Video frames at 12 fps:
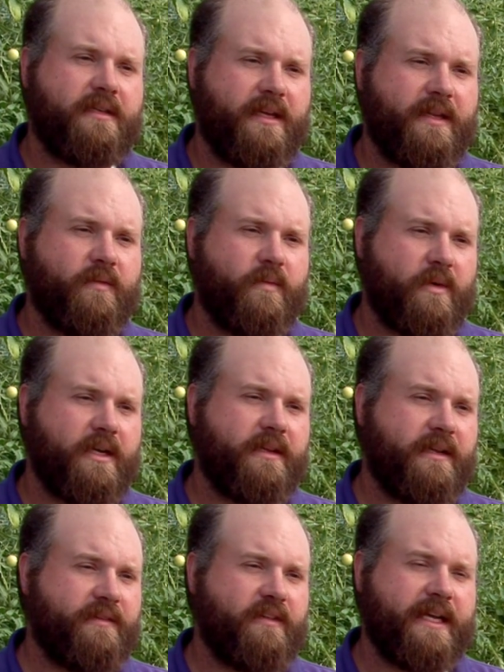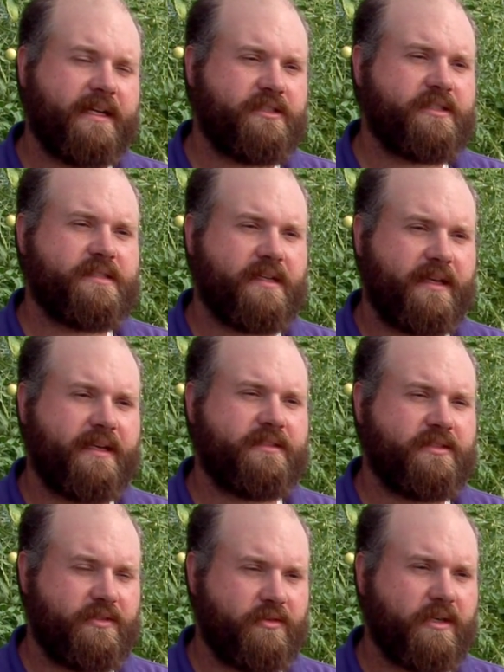And one of the advantages, again,
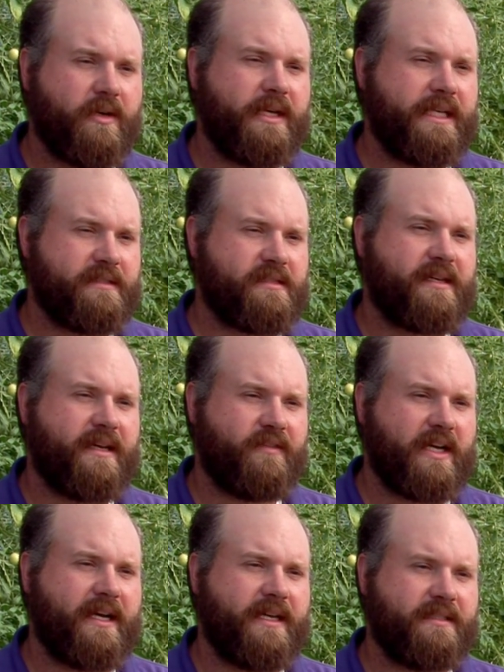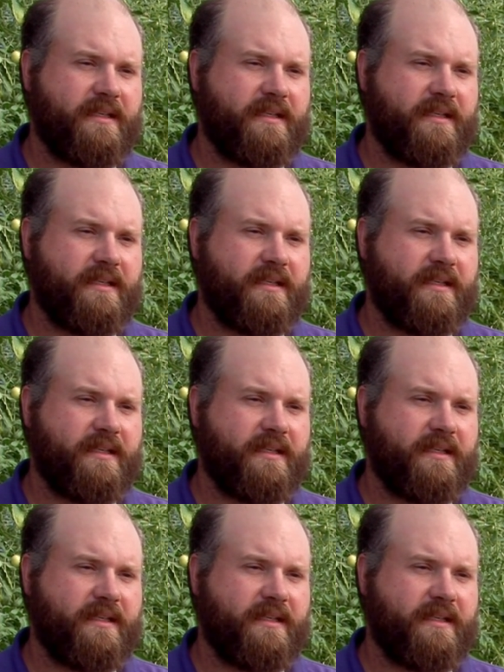to growing inside of a high